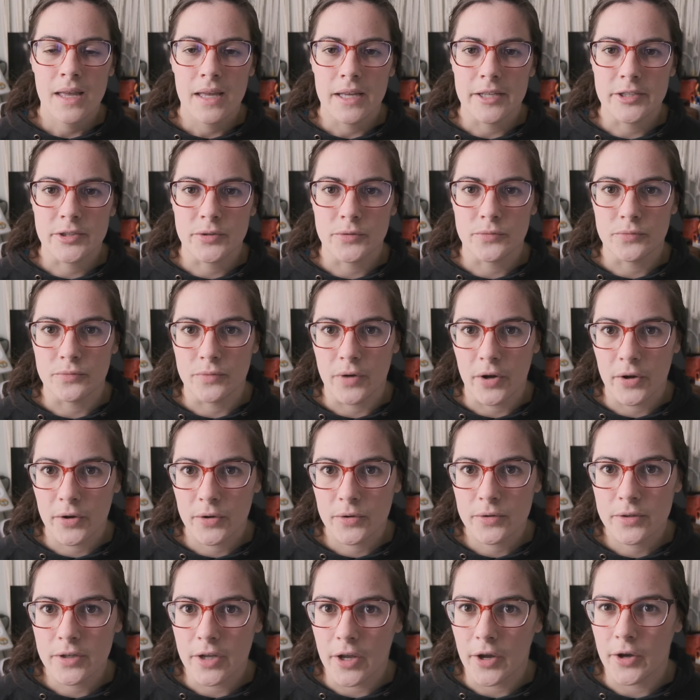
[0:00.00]
It's a
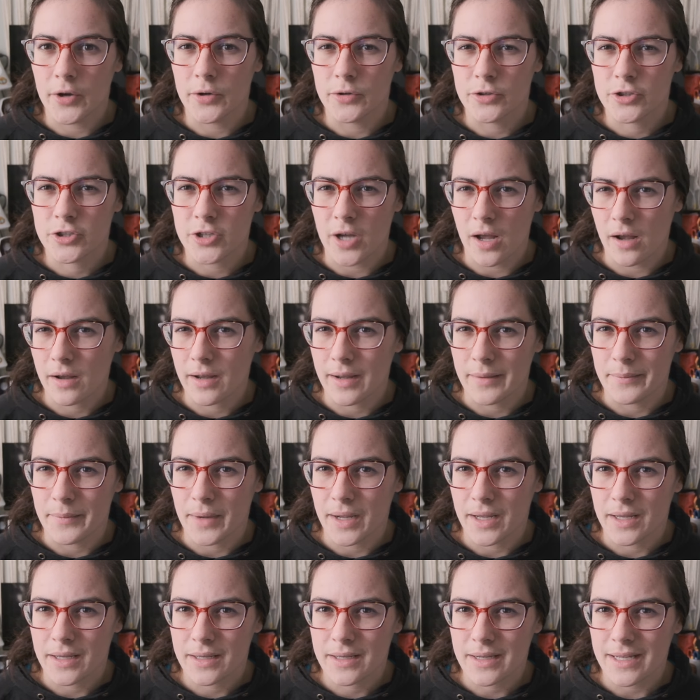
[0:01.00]
Rode Go shotgun
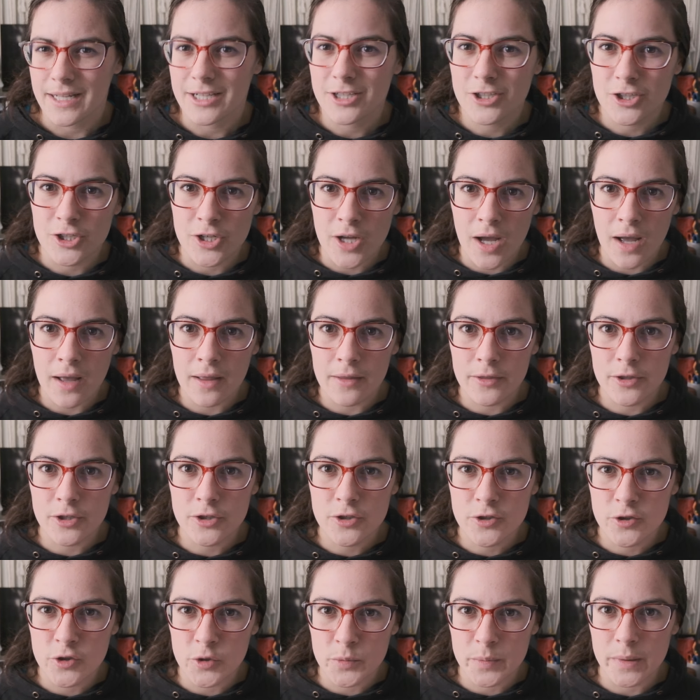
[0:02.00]
mic. It's not the
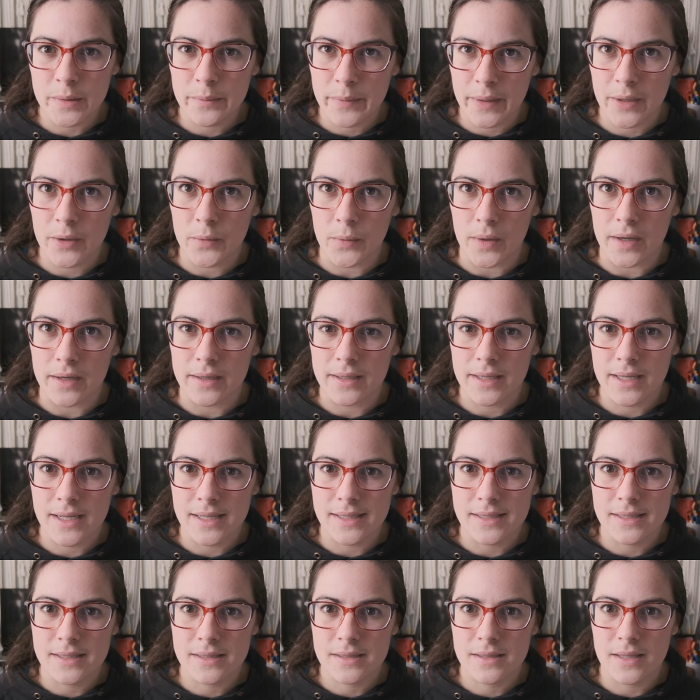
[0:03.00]
super big one,
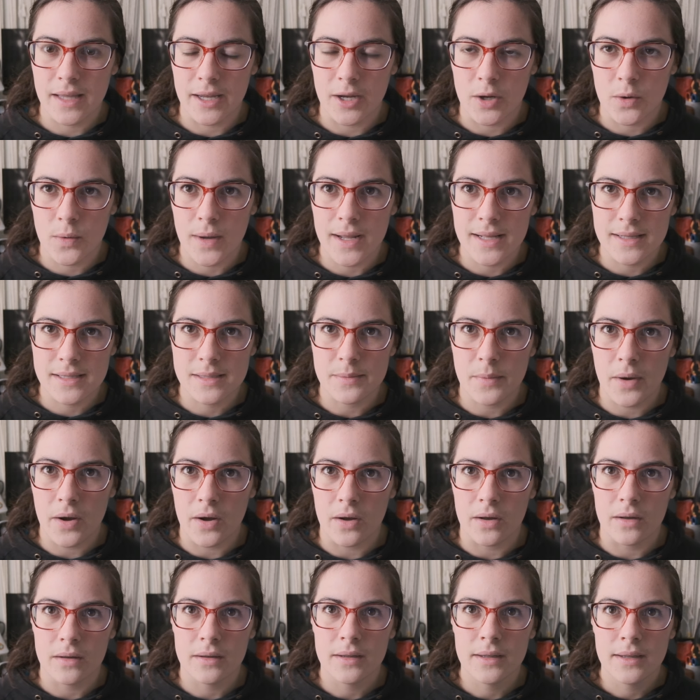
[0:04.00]
it's like quite
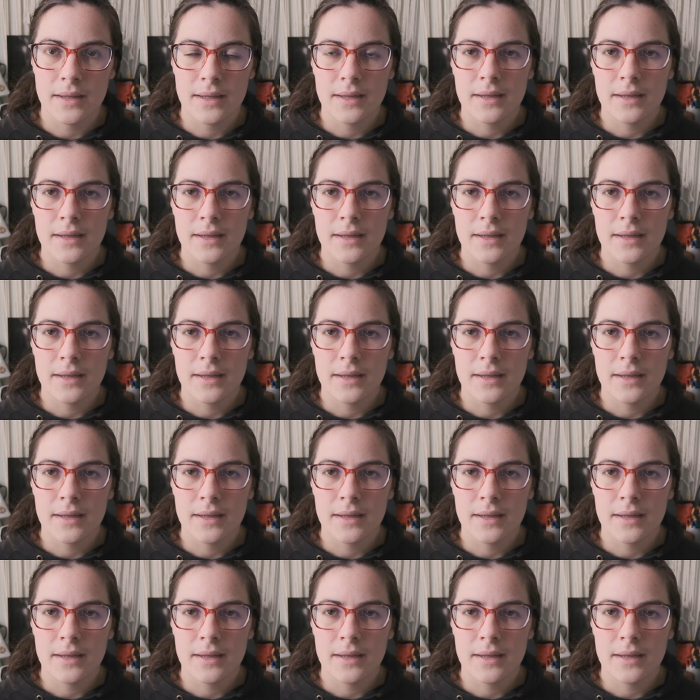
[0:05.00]
small.